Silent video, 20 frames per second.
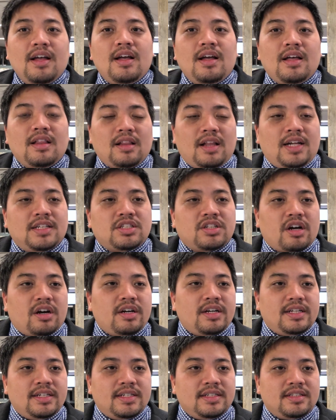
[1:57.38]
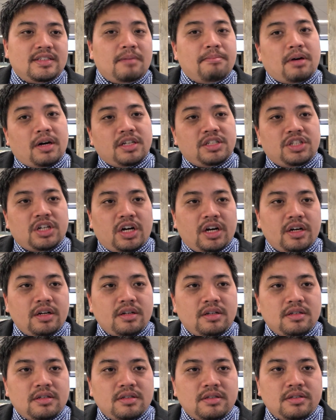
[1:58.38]
And the last chart is a bar chart,
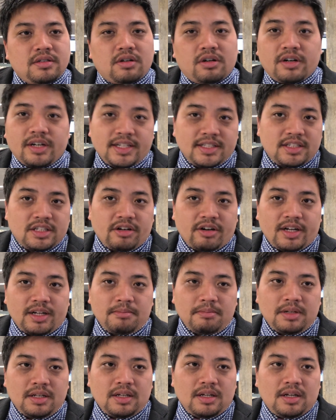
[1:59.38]
or histogram.